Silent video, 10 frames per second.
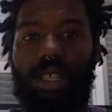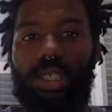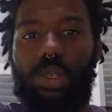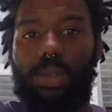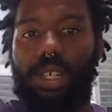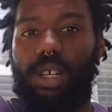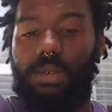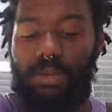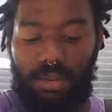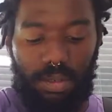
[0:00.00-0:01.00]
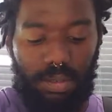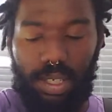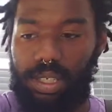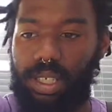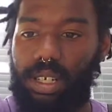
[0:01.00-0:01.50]
So we got one
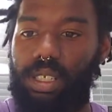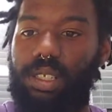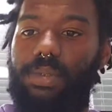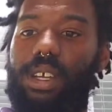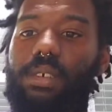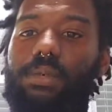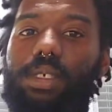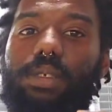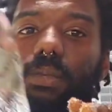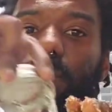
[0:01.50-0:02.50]
right there. I'll do that one.